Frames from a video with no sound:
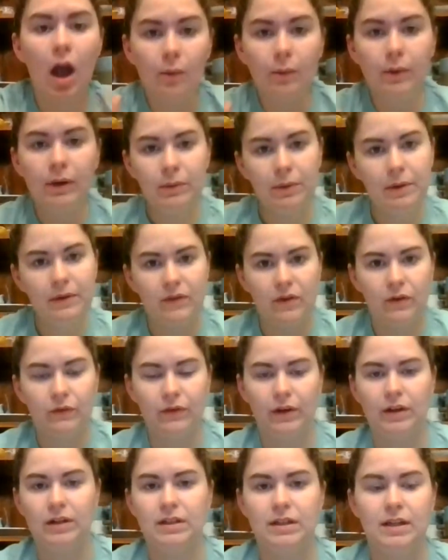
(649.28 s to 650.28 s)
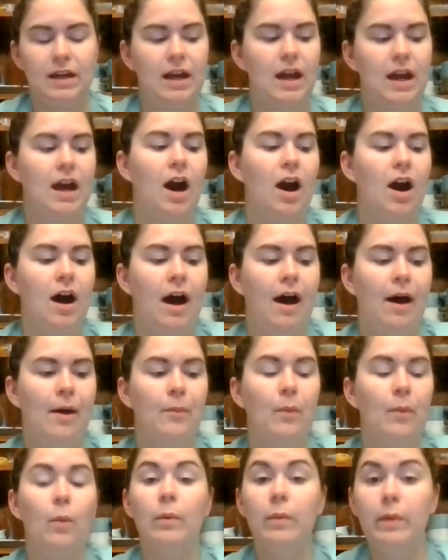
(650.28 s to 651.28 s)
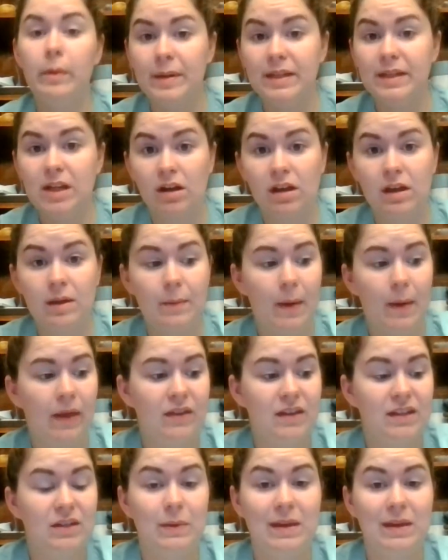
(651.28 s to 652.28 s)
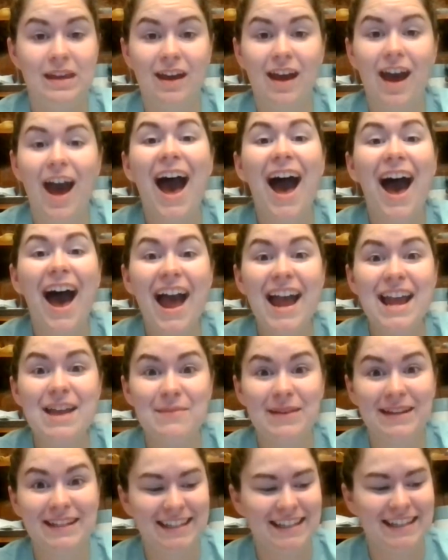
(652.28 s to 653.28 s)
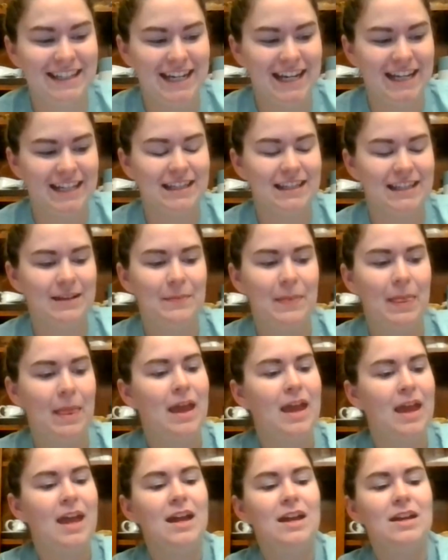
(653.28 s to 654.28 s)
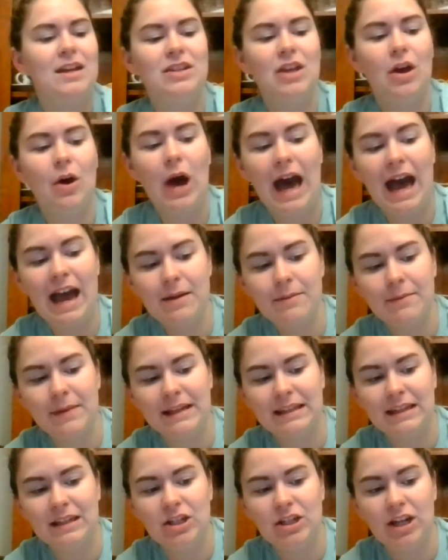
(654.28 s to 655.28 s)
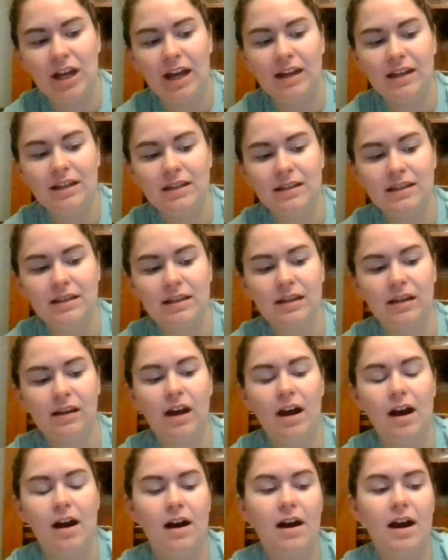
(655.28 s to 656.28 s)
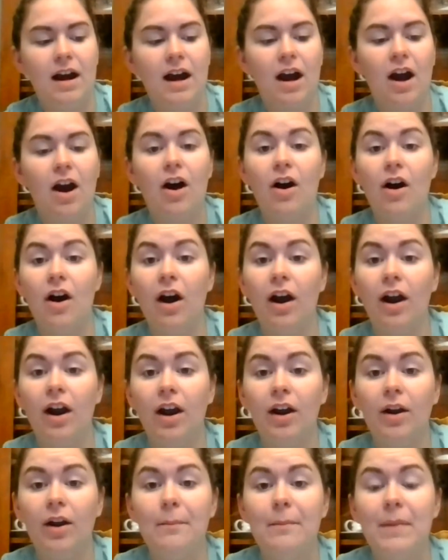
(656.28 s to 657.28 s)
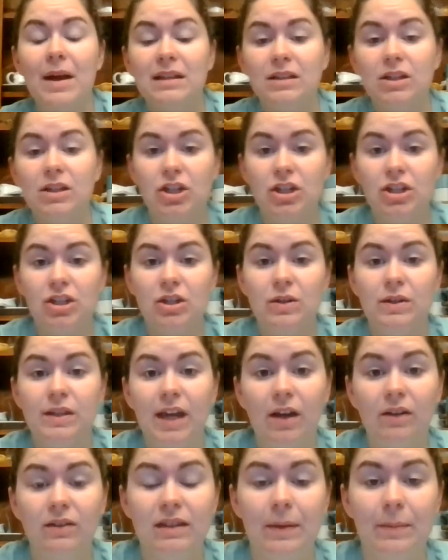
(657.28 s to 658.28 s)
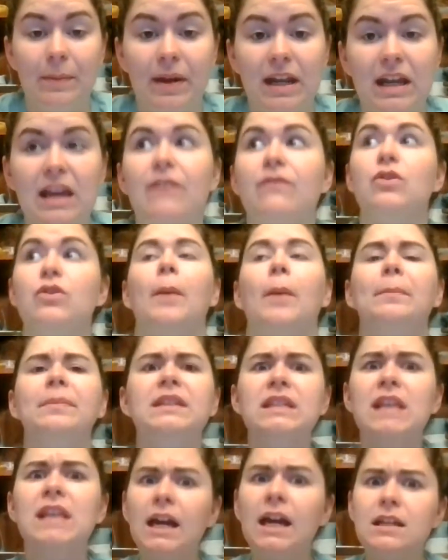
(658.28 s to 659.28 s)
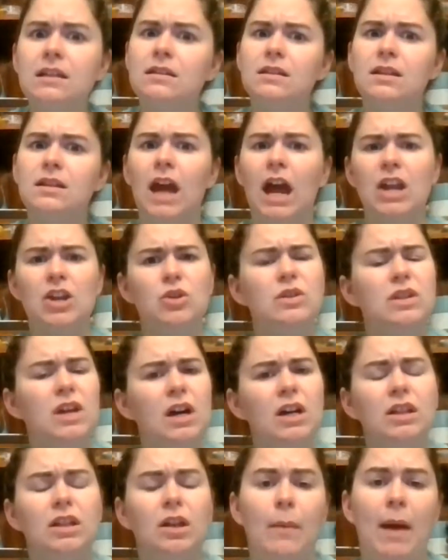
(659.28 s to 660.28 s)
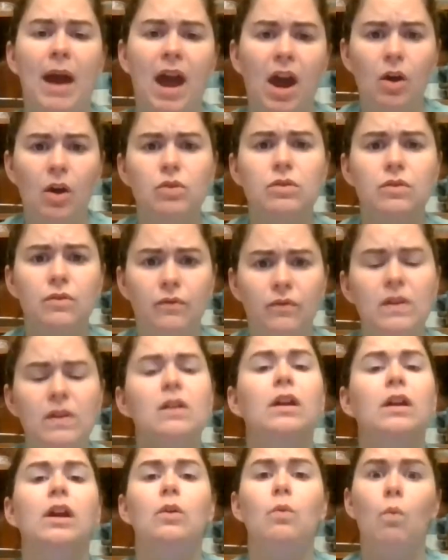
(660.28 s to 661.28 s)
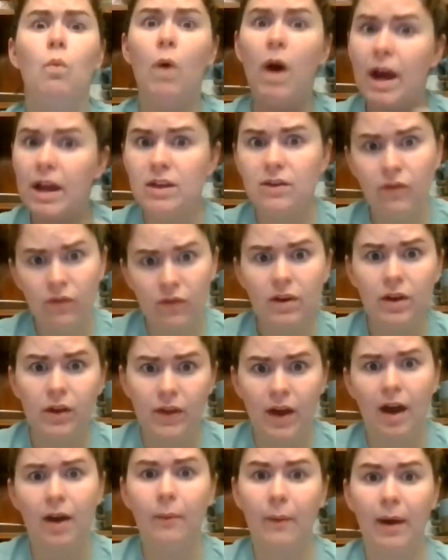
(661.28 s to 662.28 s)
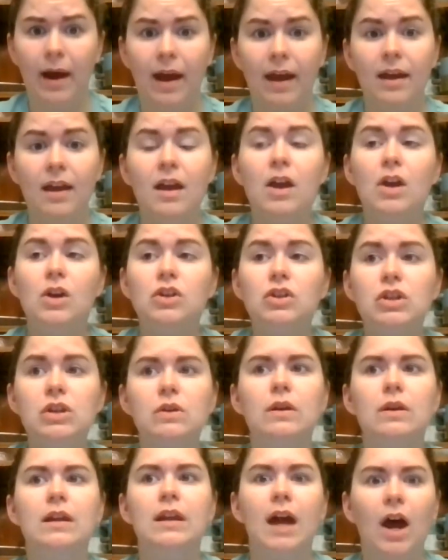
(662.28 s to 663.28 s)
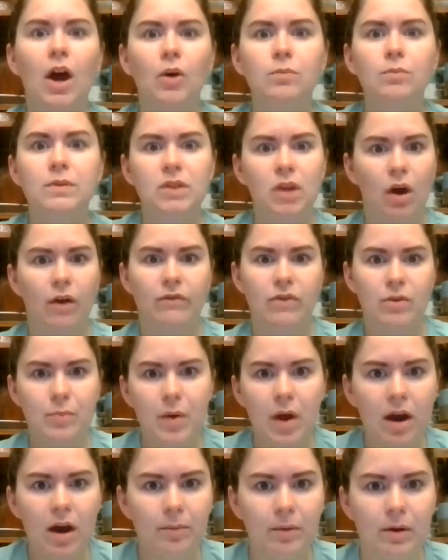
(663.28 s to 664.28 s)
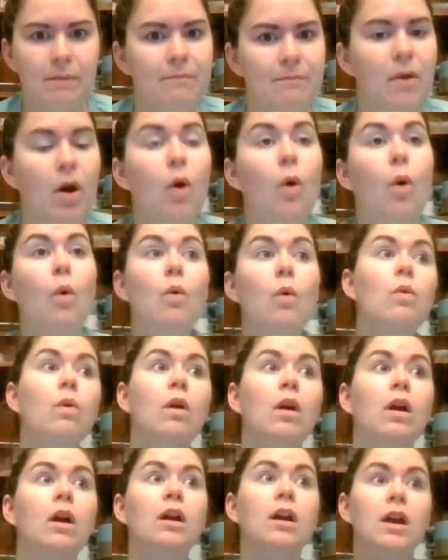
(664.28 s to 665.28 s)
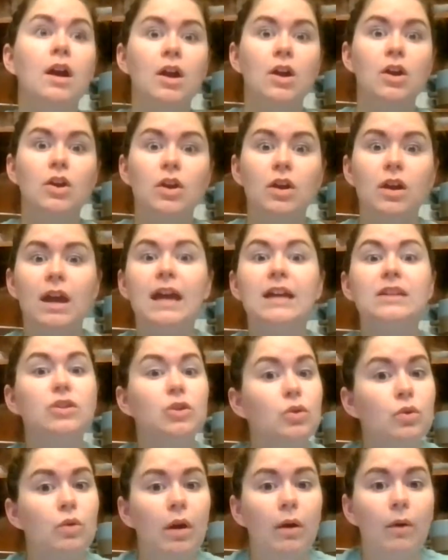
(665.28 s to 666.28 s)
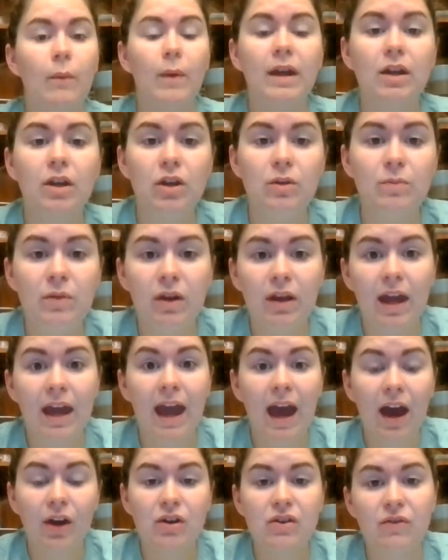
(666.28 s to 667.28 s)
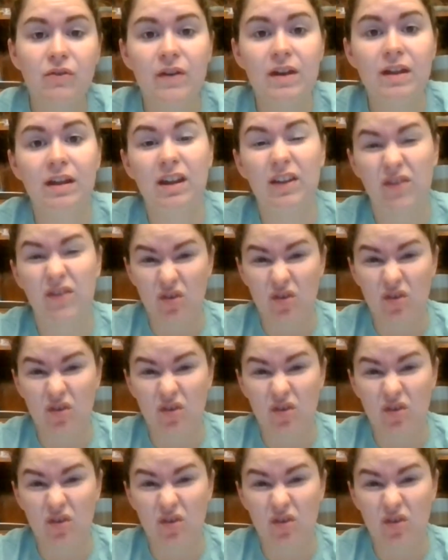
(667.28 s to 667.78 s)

I want to review first um, what we've been talking about this week, I-messages. So I-messages or messages you tell somebody if you're upset and you tell them how you feel and why you feel that way so you can help solve the problem. Or it's a great way to communicate how you're feeling.